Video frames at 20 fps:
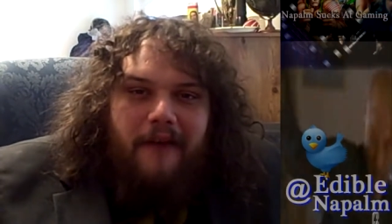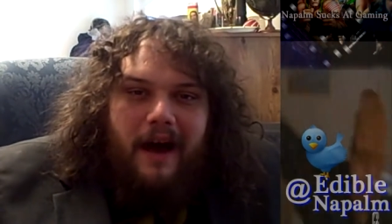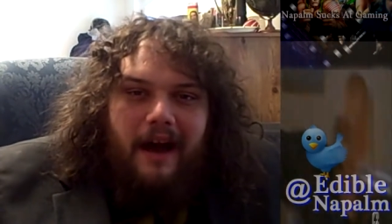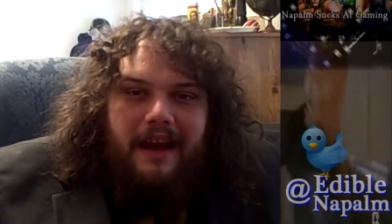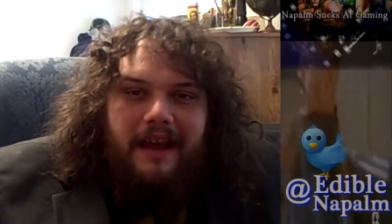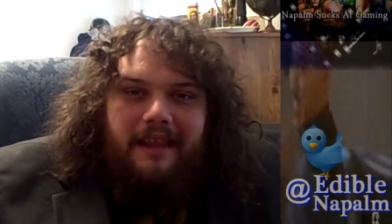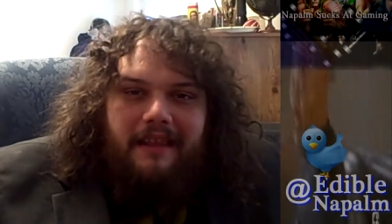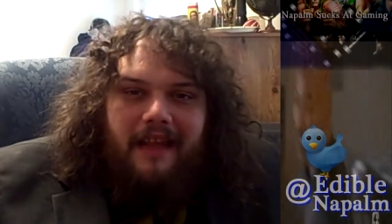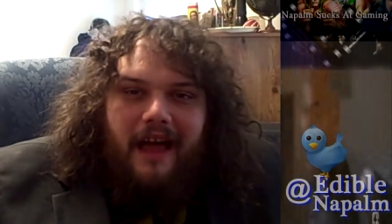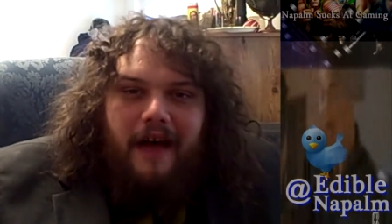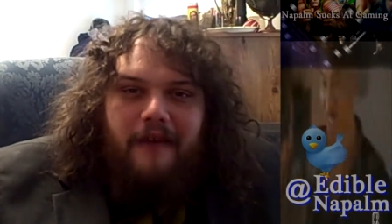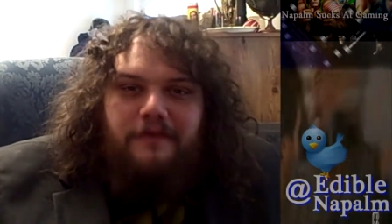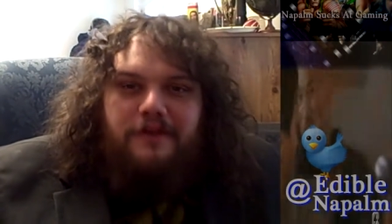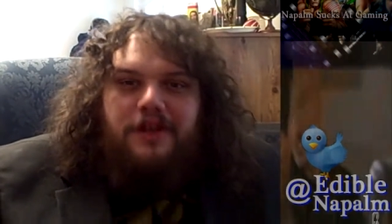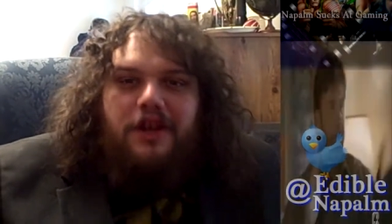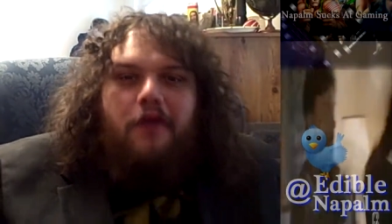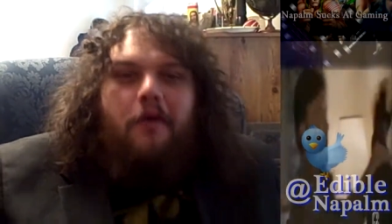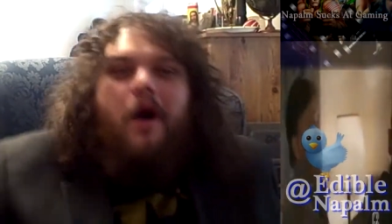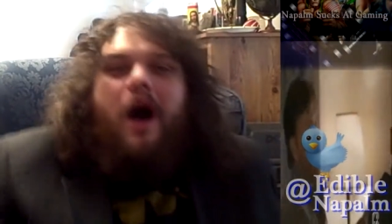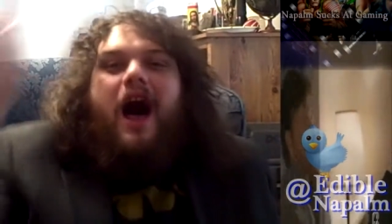fucking loves
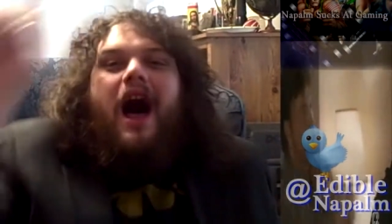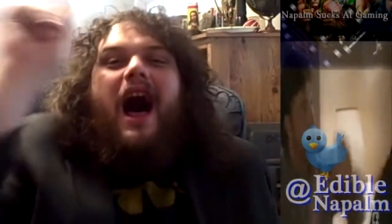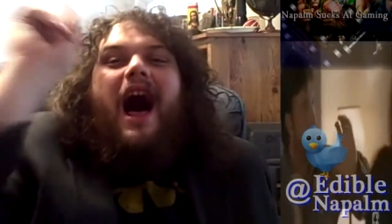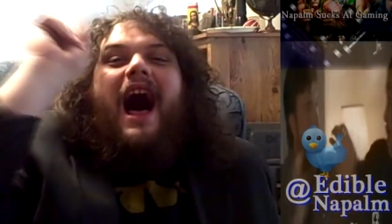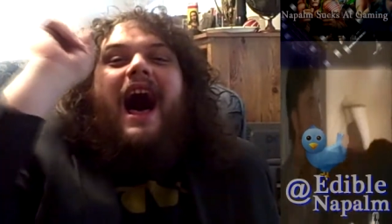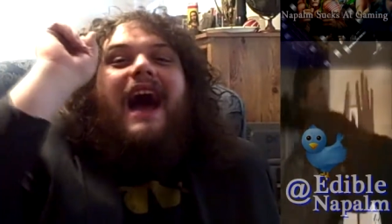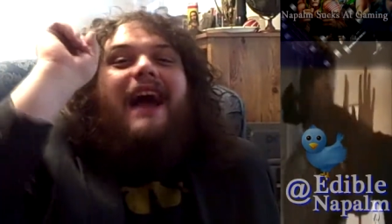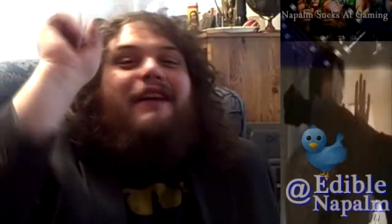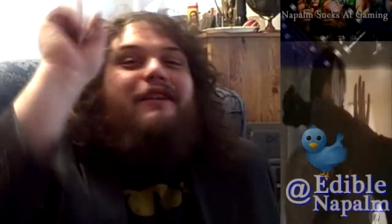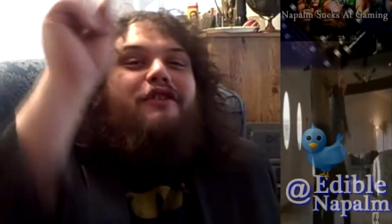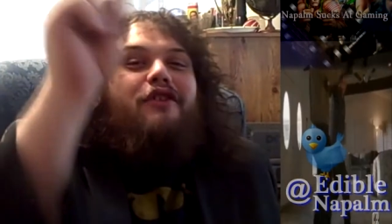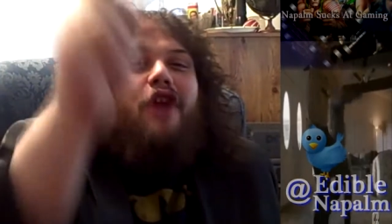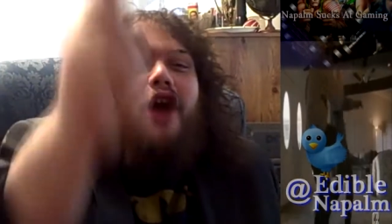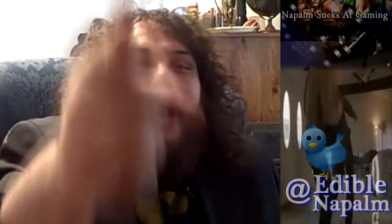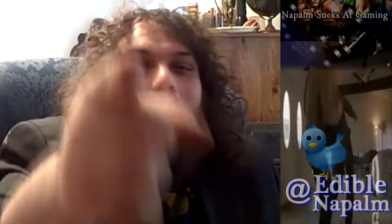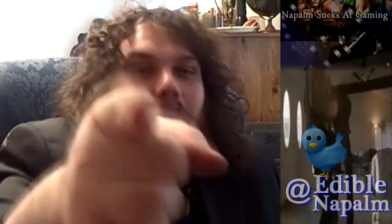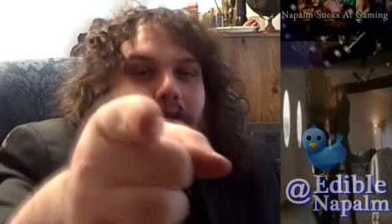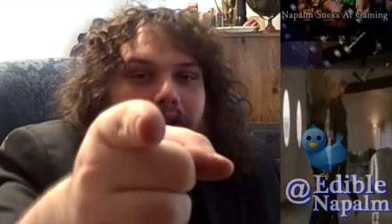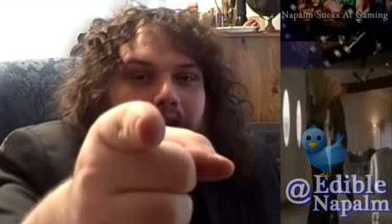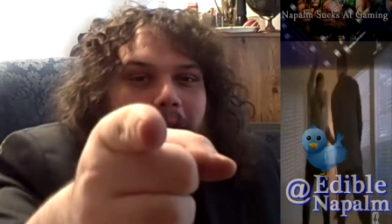you. I
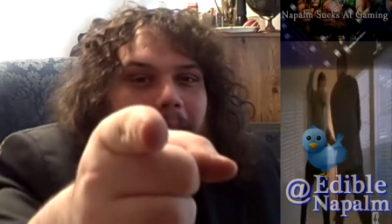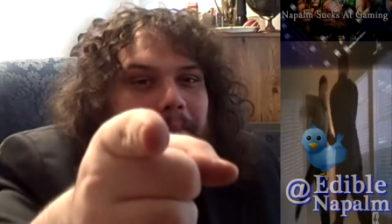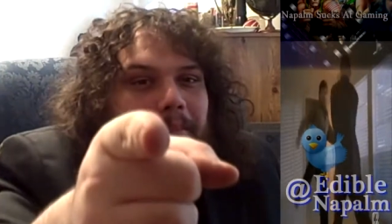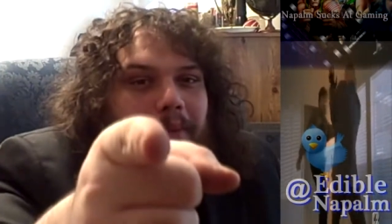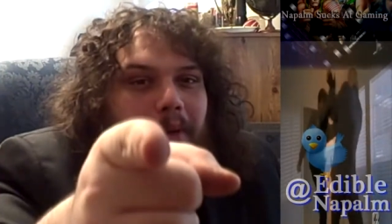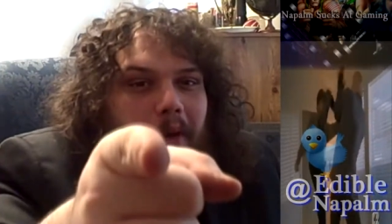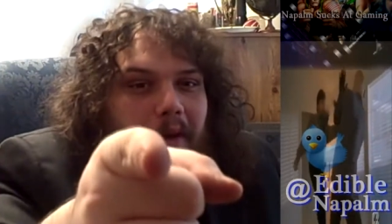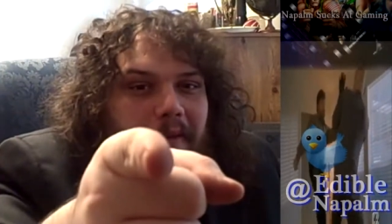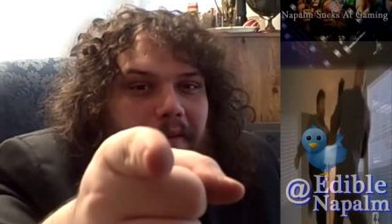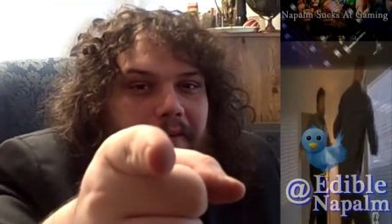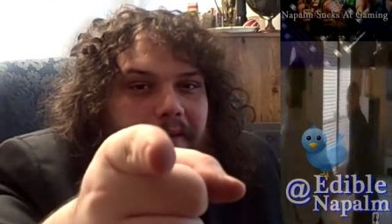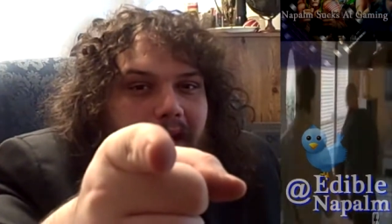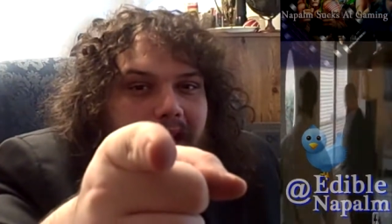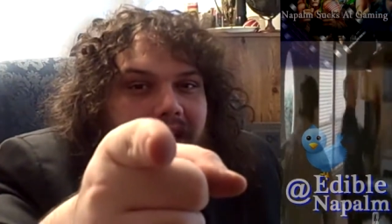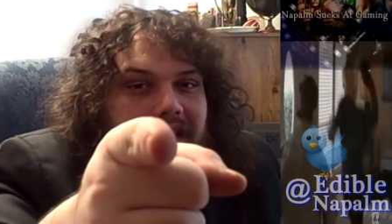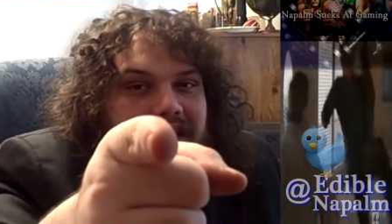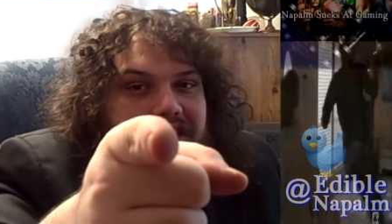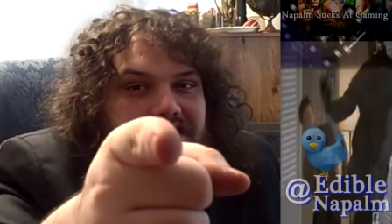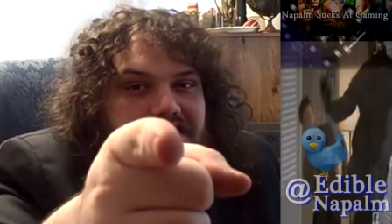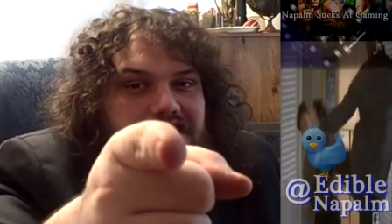know you're bull
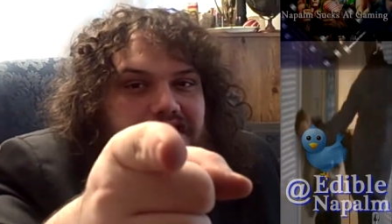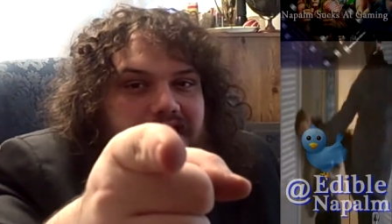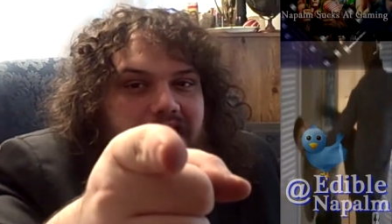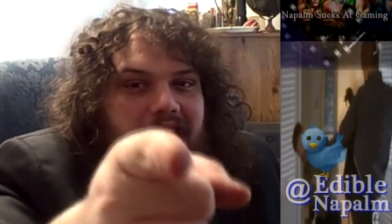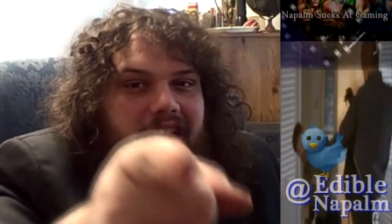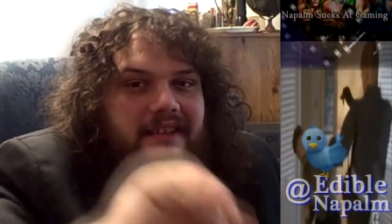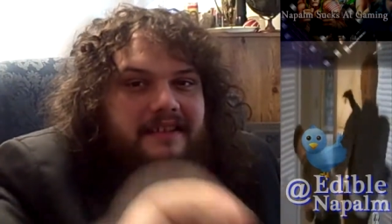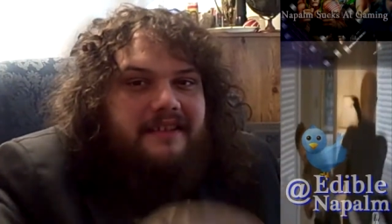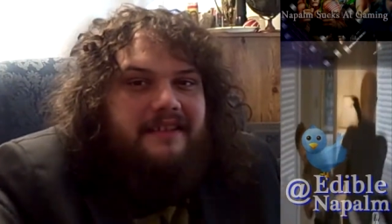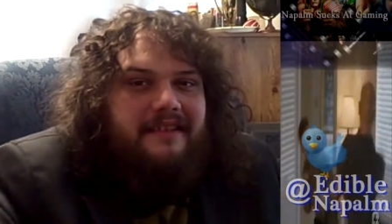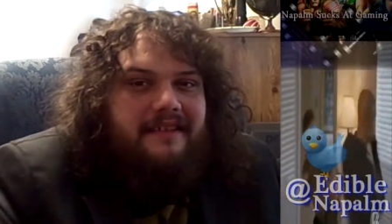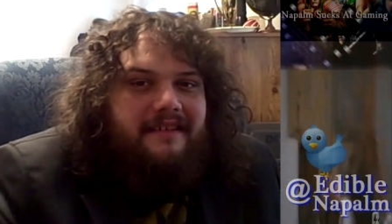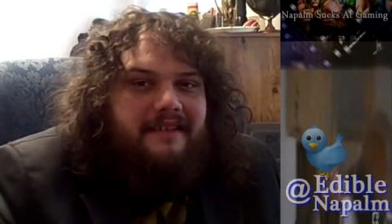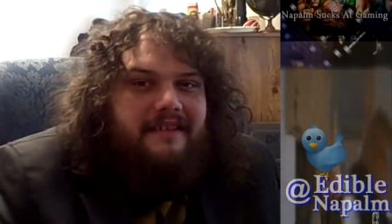fucking shit.